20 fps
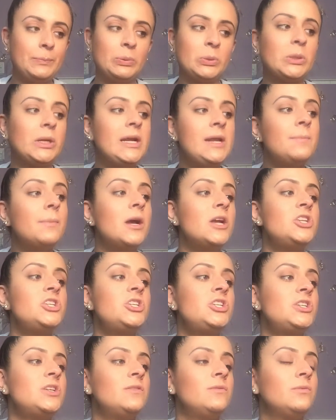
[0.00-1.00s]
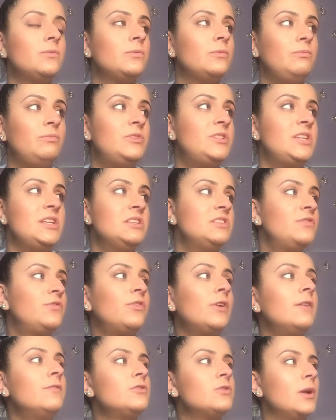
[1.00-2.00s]
pretty much since
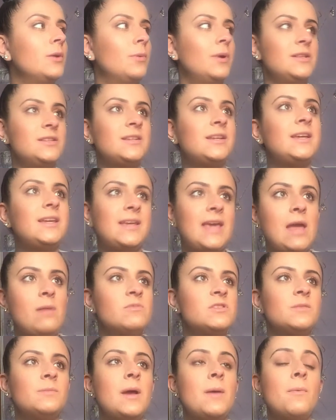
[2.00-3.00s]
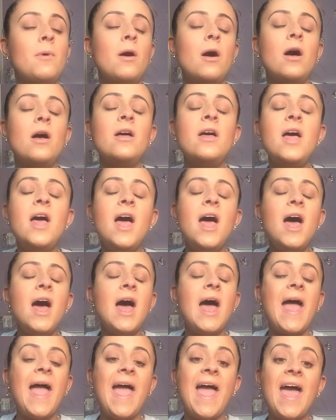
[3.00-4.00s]
Forever 21 came to my mall,
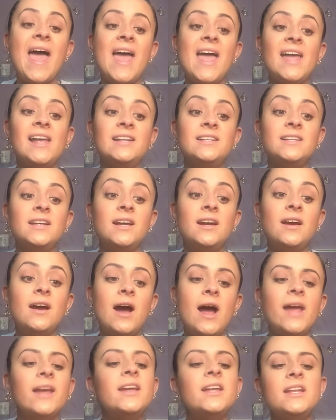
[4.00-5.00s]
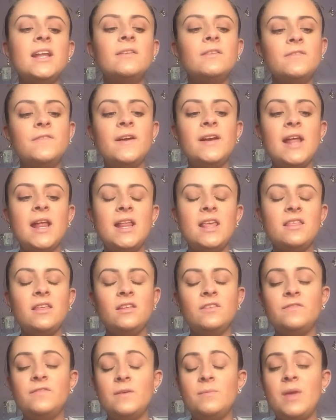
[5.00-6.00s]
and I can never find
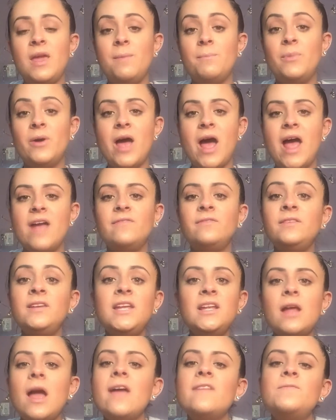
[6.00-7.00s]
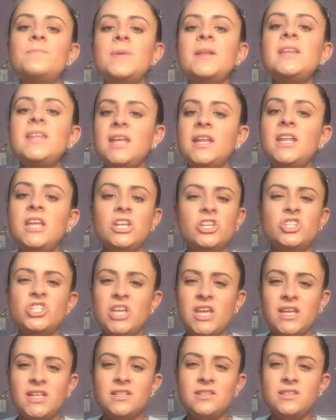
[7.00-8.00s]
anything to fit me. But I've been needing
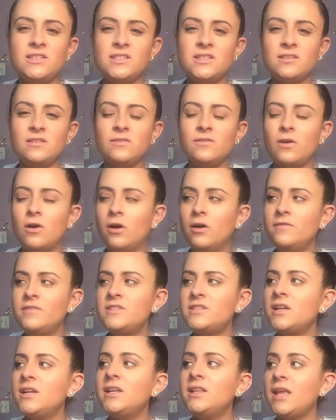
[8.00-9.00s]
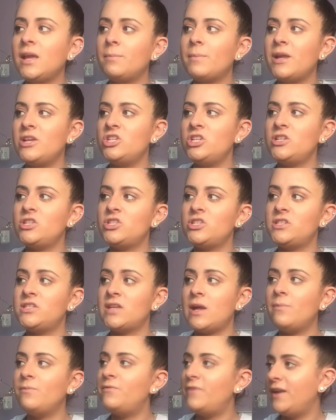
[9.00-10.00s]
jeans. All of a sudden, like, my jeans just
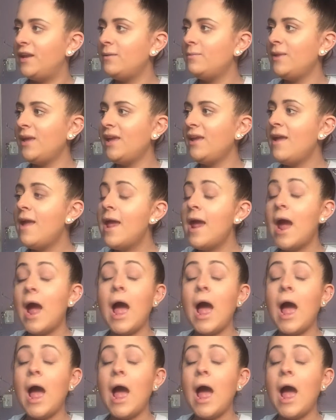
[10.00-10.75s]
stopped fitting me,